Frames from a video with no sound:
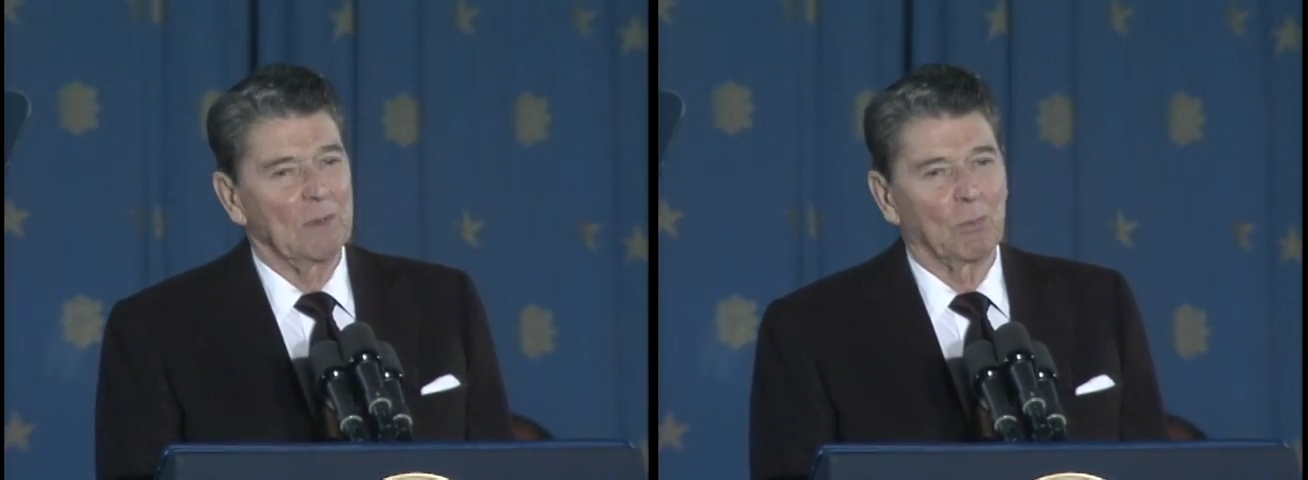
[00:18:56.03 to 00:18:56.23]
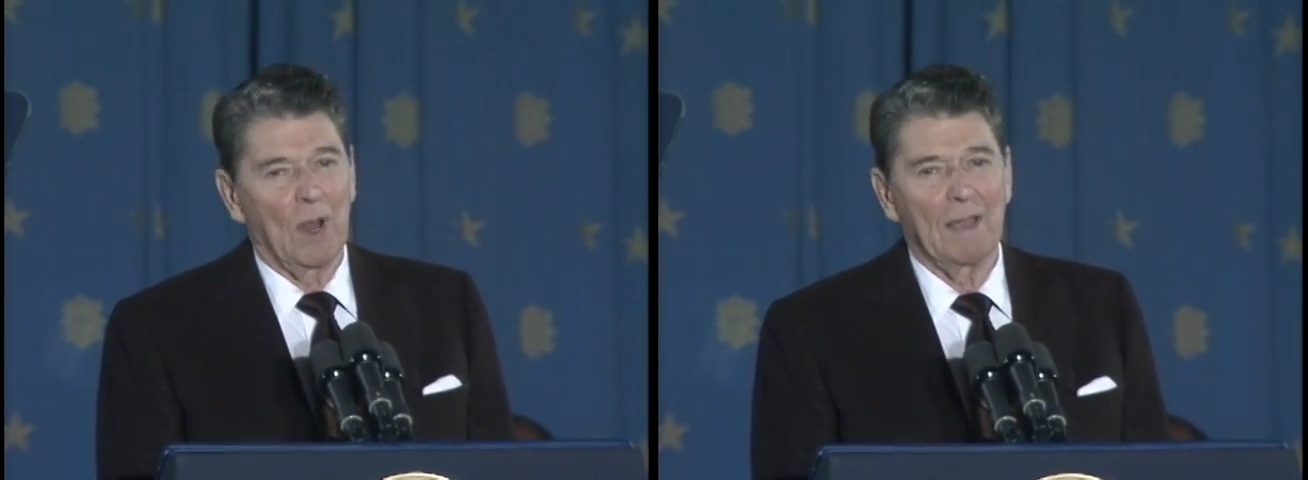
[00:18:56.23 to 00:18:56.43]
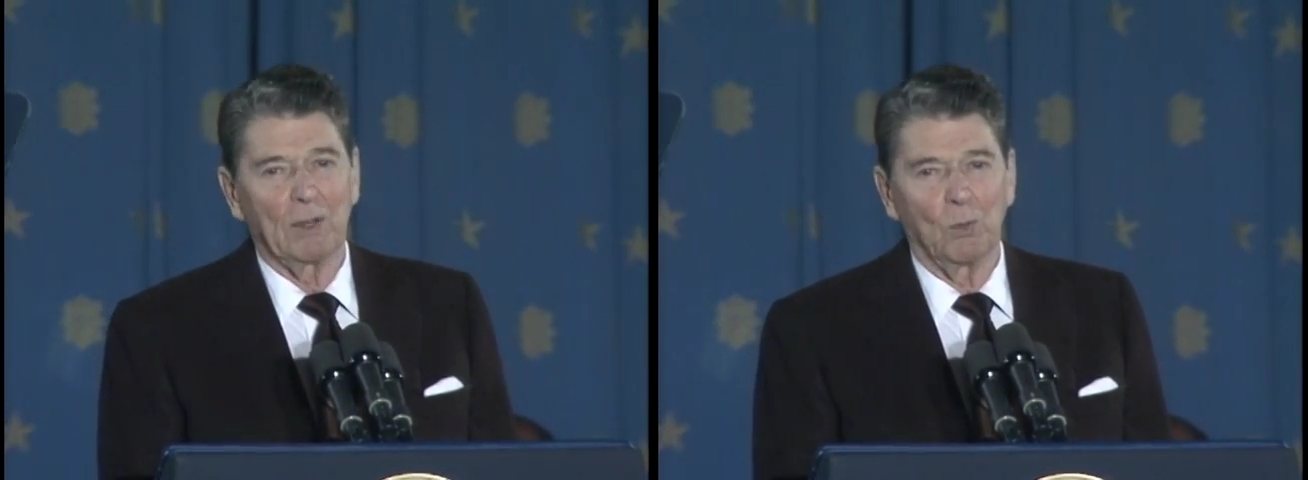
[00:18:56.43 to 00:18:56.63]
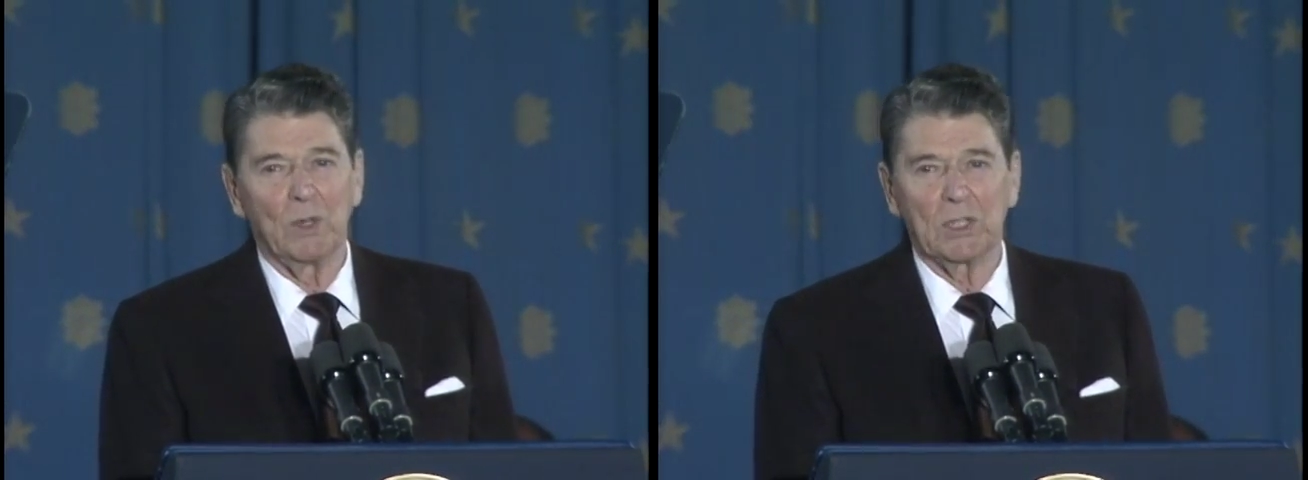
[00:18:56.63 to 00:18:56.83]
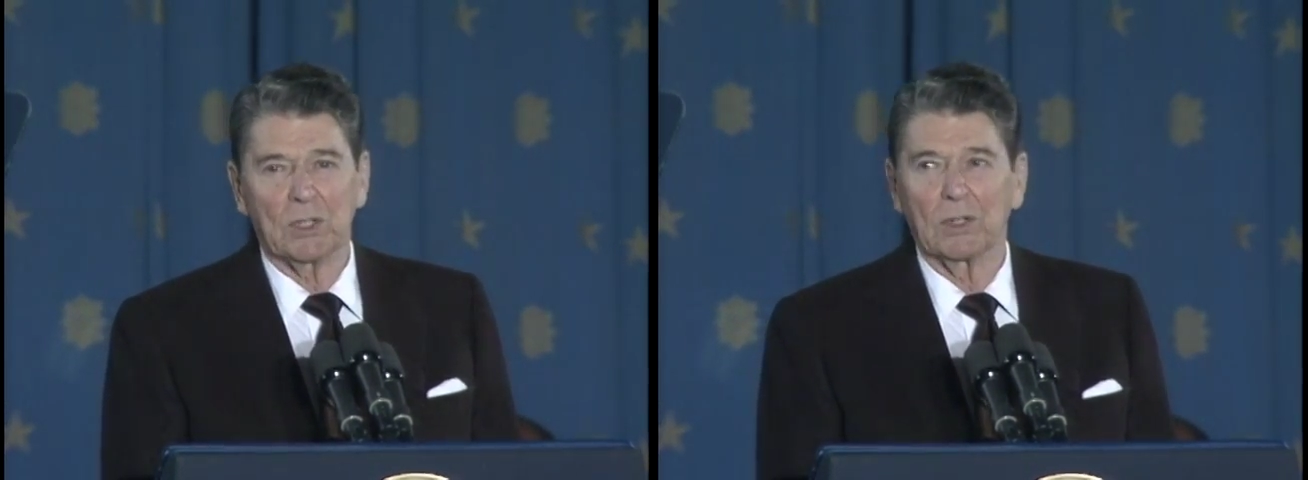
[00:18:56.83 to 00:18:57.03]
in private
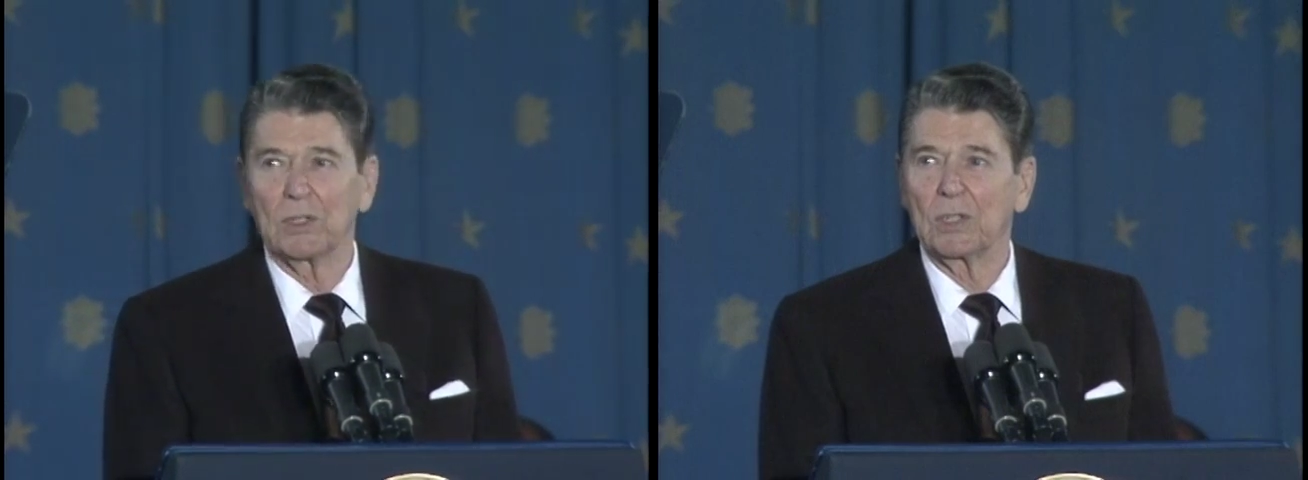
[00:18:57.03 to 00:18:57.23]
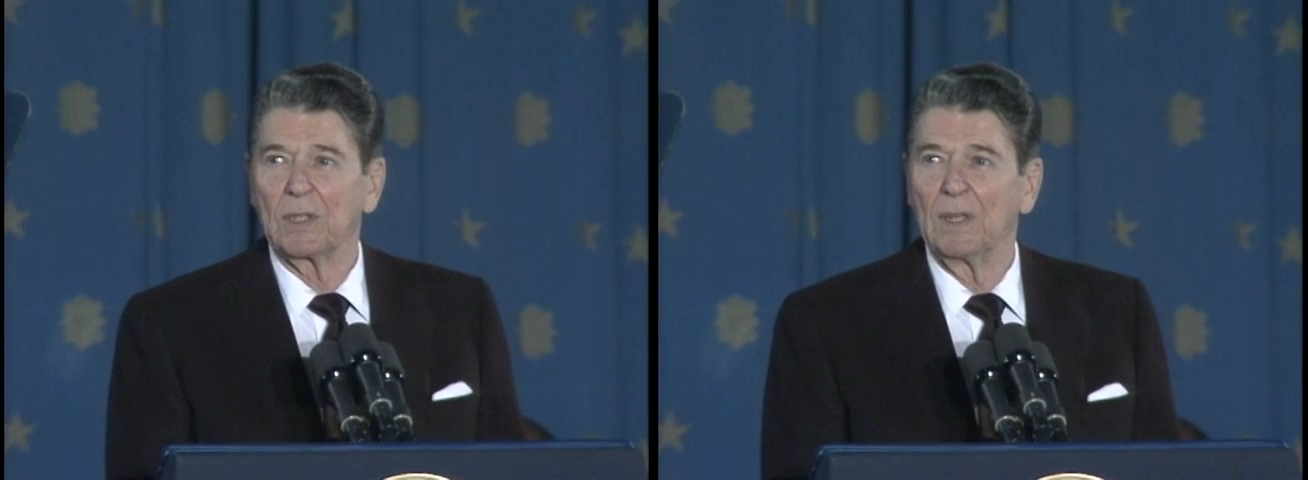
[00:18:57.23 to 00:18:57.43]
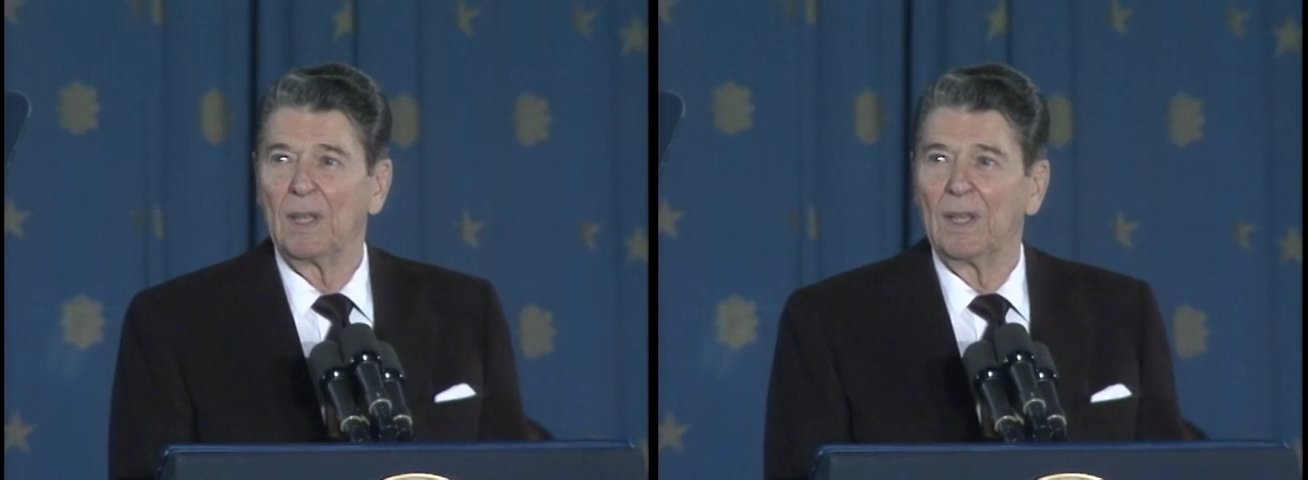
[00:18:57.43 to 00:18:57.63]
research